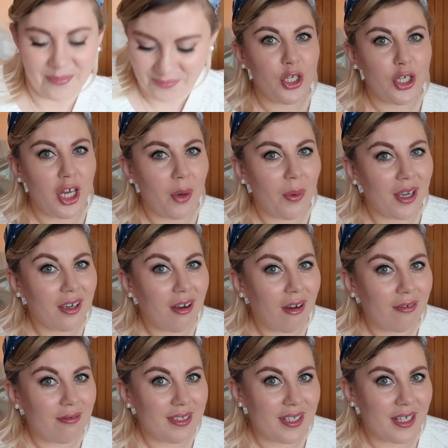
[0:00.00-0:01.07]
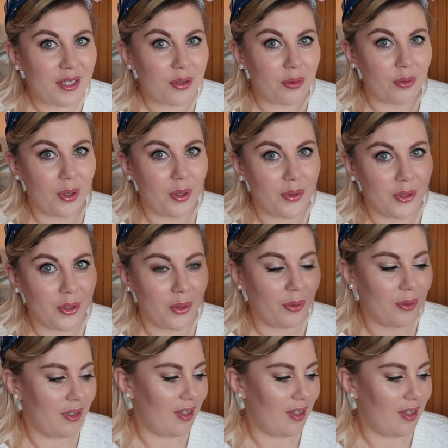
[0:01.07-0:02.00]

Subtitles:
You know I can't resist rose gold